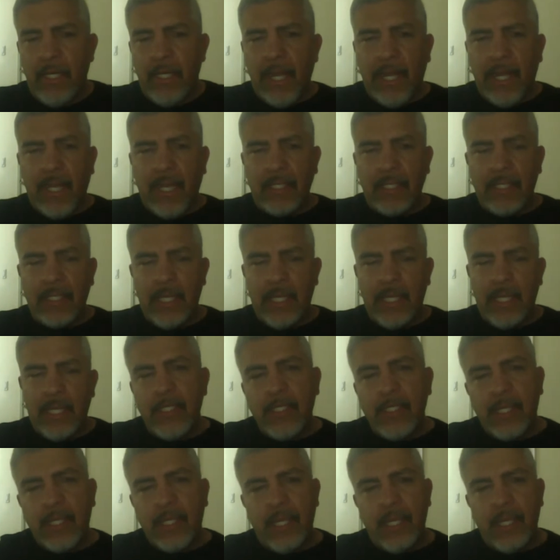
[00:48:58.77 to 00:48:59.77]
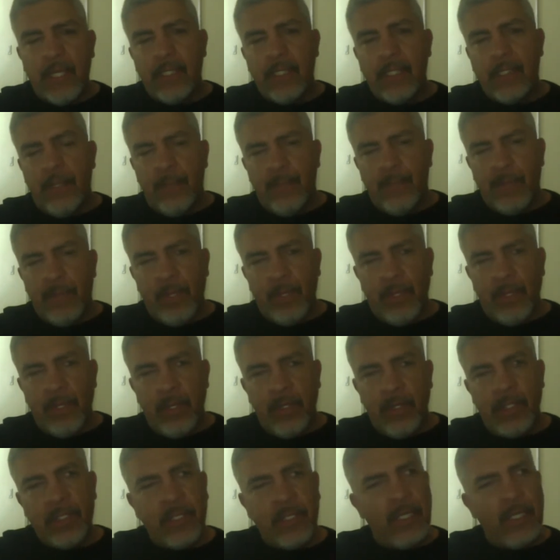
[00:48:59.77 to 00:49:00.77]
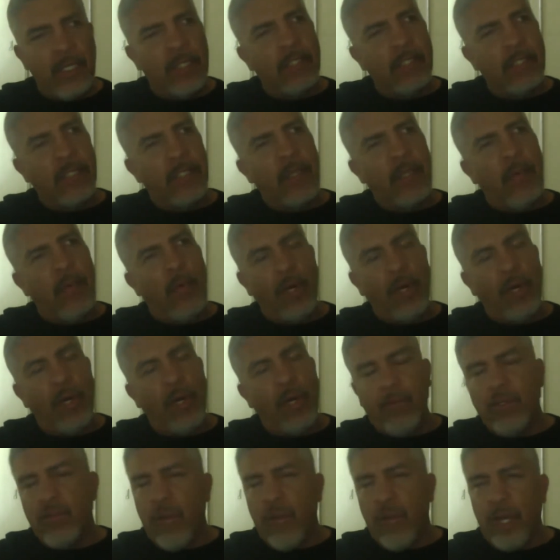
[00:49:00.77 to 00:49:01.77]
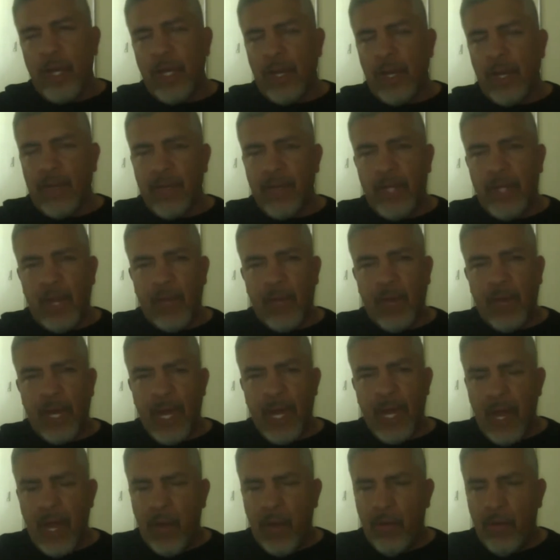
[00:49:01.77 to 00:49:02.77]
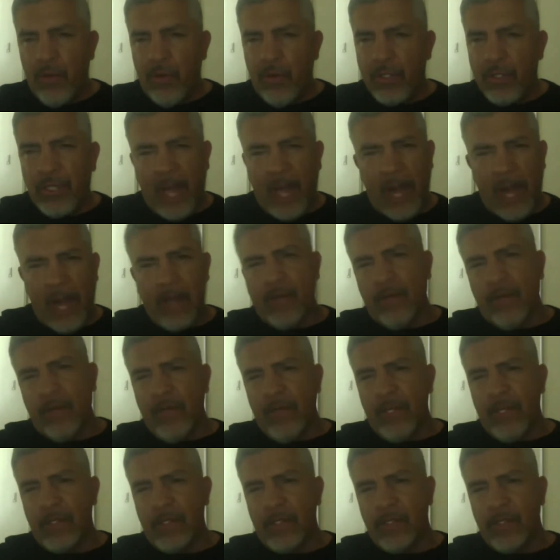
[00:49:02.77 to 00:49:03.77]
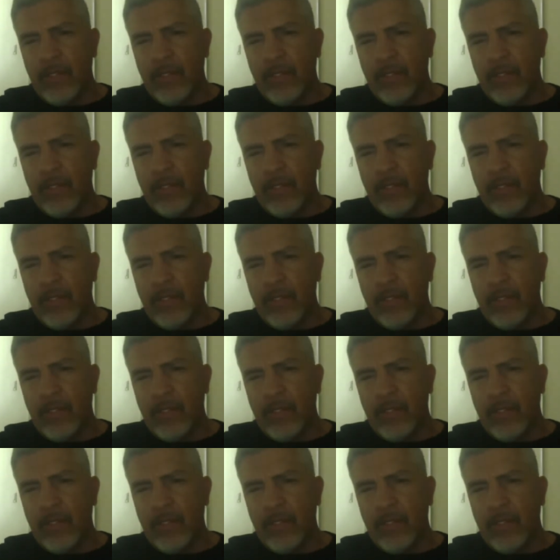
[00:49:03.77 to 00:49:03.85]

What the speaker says: But like I said, these kids, they want to be training every day. Right now, they're tired of this.